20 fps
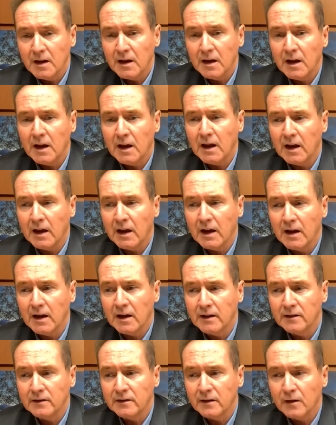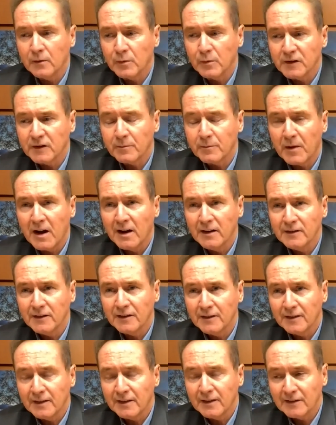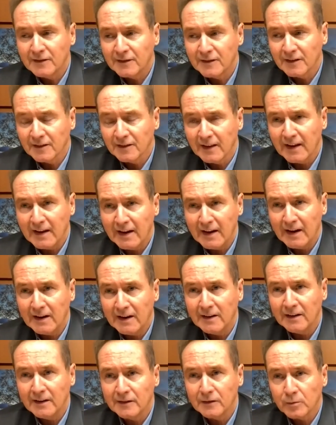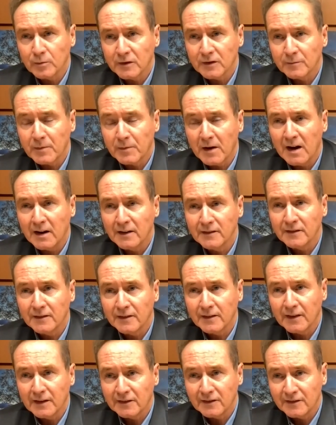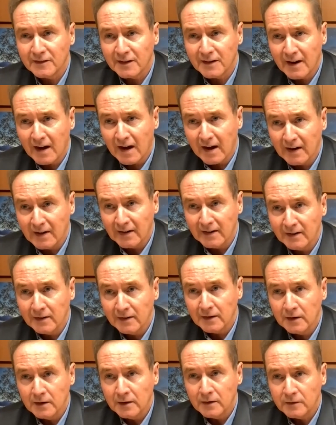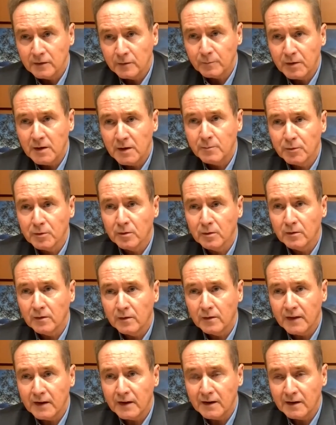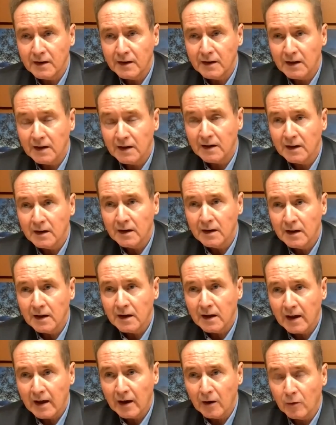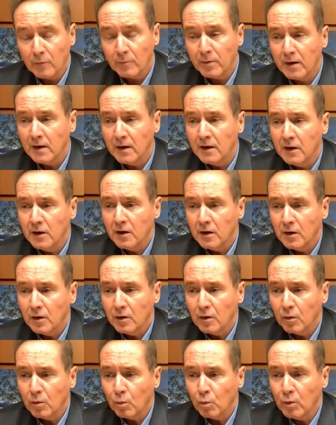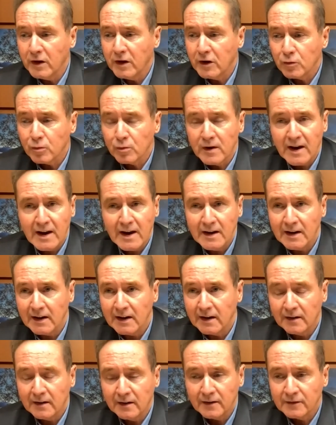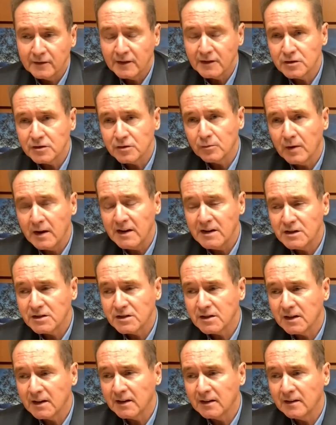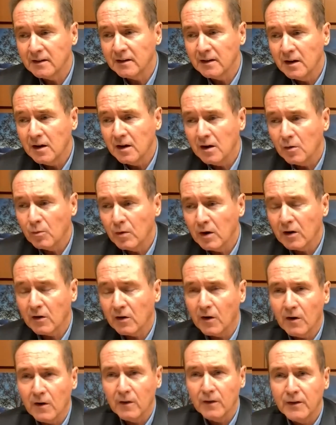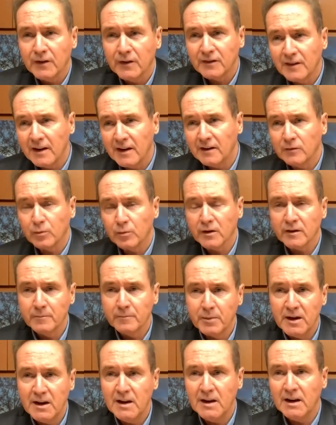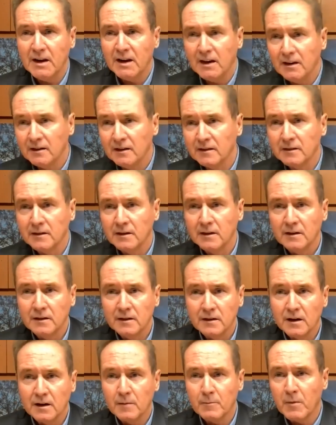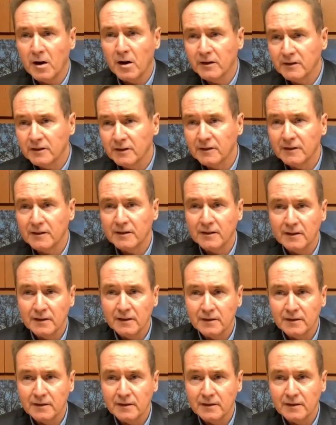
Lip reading: And a response that's delayed is a response that's denied. to people that need help. We created a situation where all of the states were competing amongst